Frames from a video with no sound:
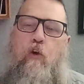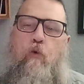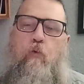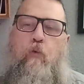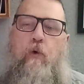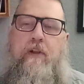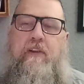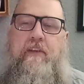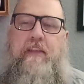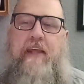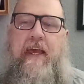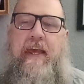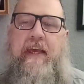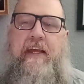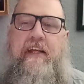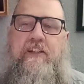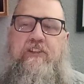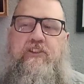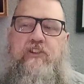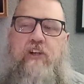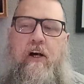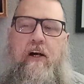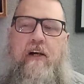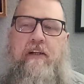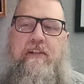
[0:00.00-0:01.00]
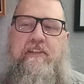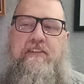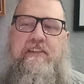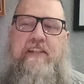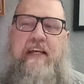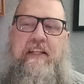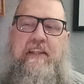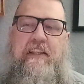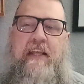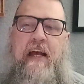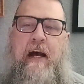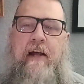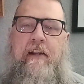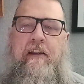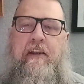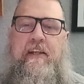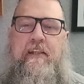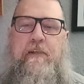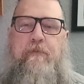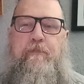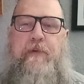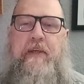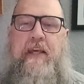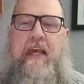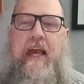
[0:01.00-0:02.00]
One day, John sat down at
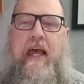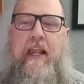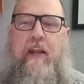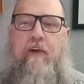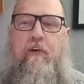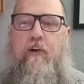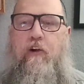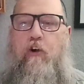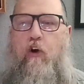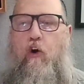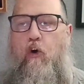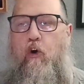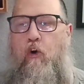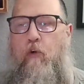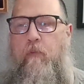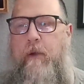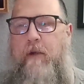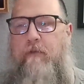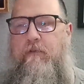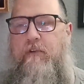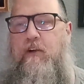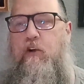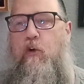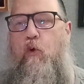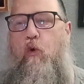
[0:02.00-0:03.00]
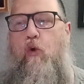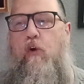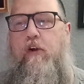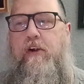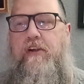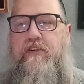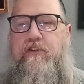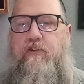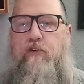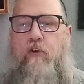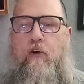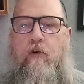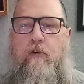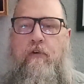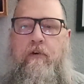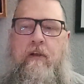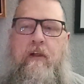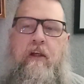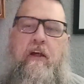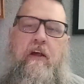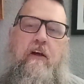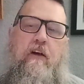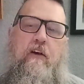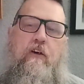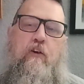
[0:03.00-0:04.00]
his piano at home and recorded a song
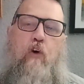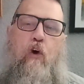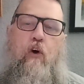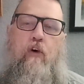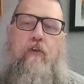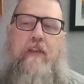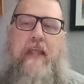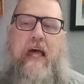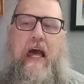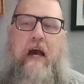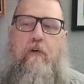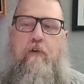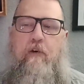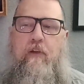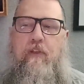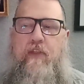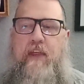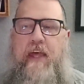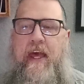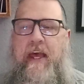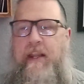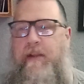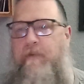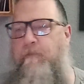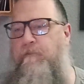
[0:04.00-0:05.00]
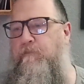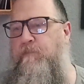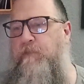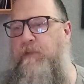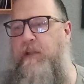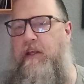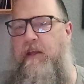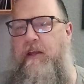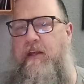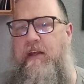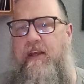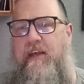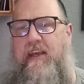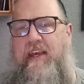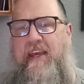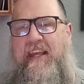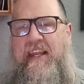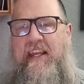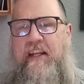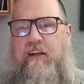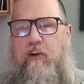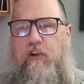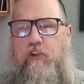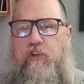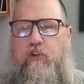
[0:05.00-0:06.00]
called Now and Then. He
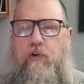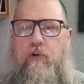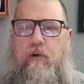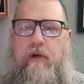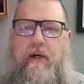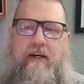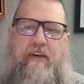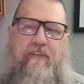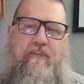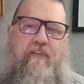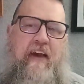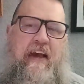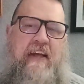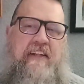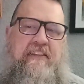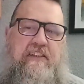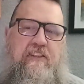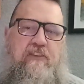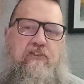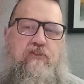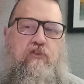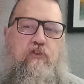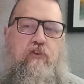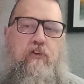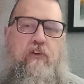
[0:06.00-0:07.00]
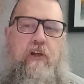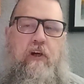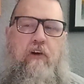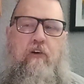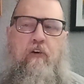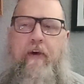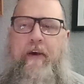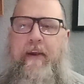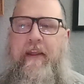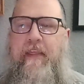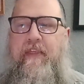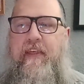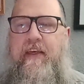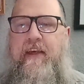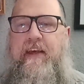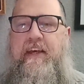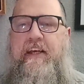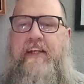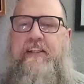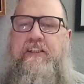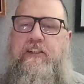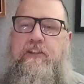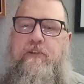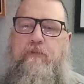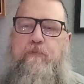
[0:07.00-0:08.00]
didn't go to a fancy studio or anything.
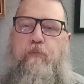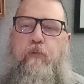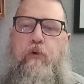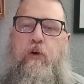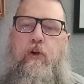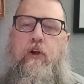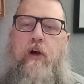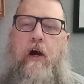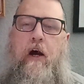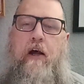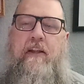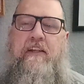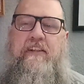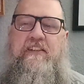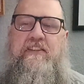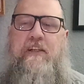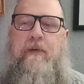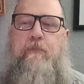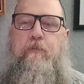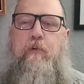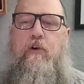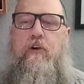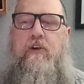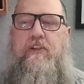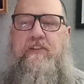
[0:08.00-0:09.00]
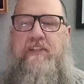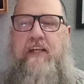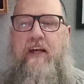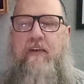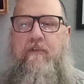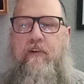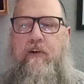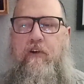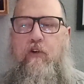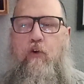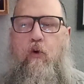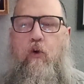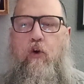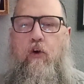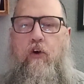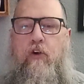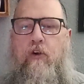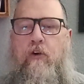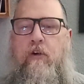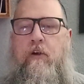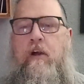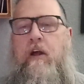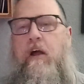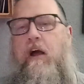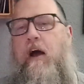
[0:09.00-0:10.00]
He just put on a simple cassette
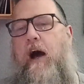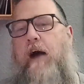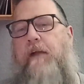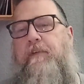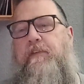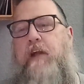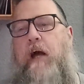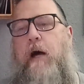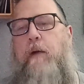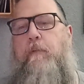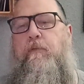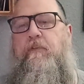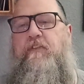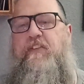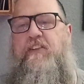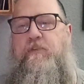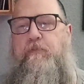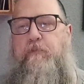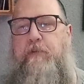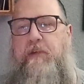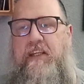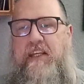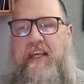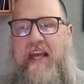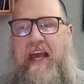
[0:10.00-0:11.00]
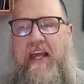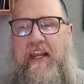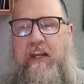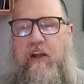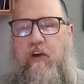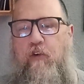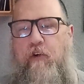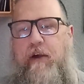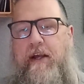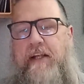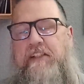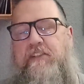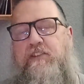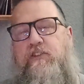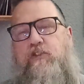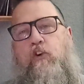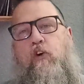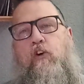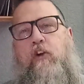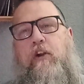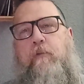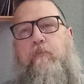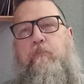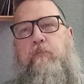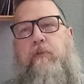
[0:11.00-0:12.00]
recorder on top of his piano and
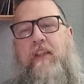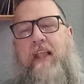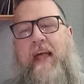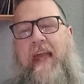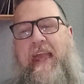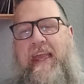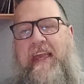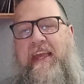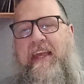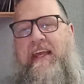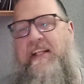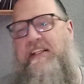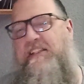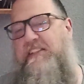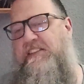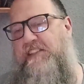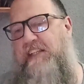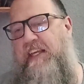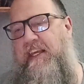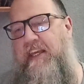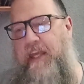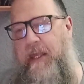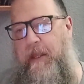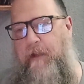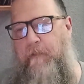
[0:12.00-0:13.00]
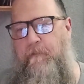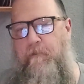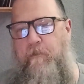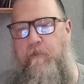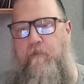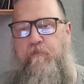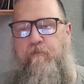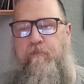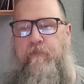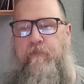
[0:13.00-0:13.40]
started playing and singing.